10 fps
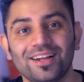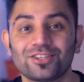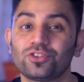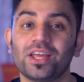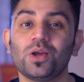
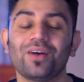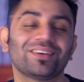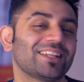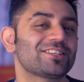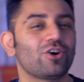So there you have
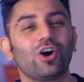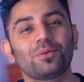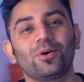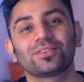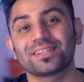it, that's all
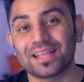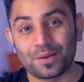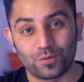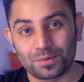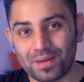about this
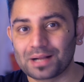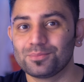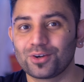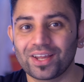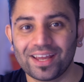M1
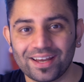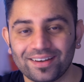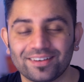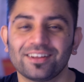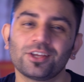MacBook
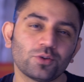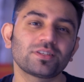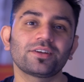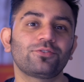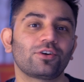Air.
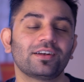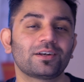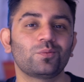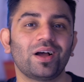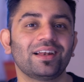Using it for a
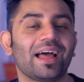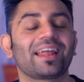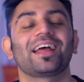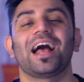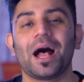little while and
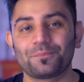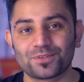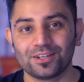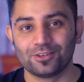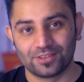I
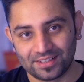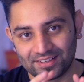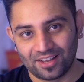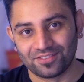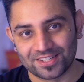absolutely
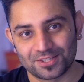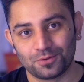love it so